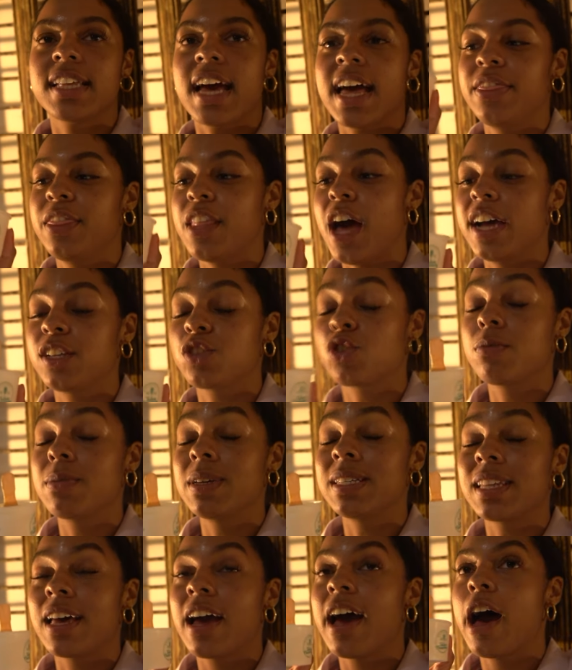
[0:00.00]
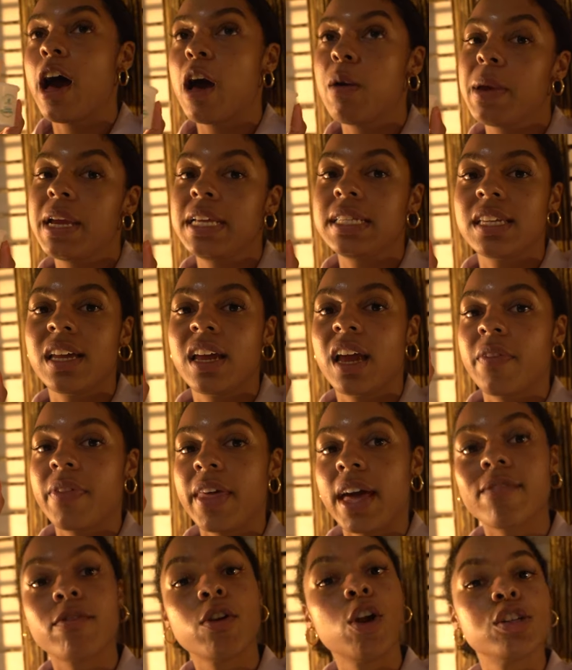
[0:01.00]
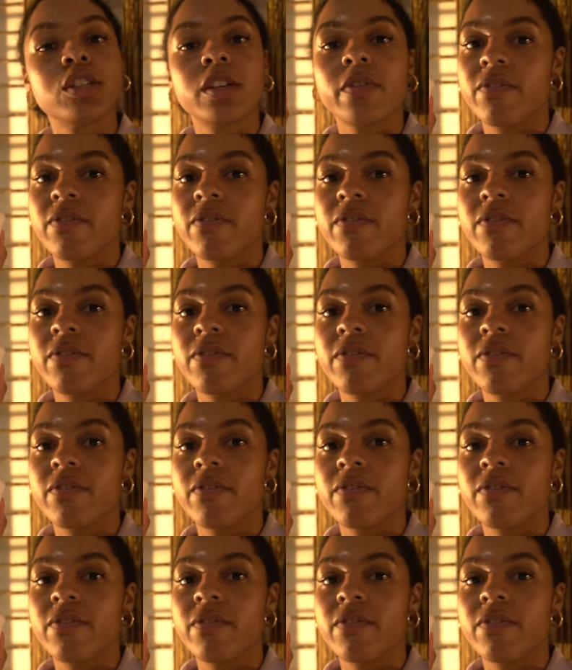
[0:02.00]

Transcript: and the ice cream is amazing, and they have lots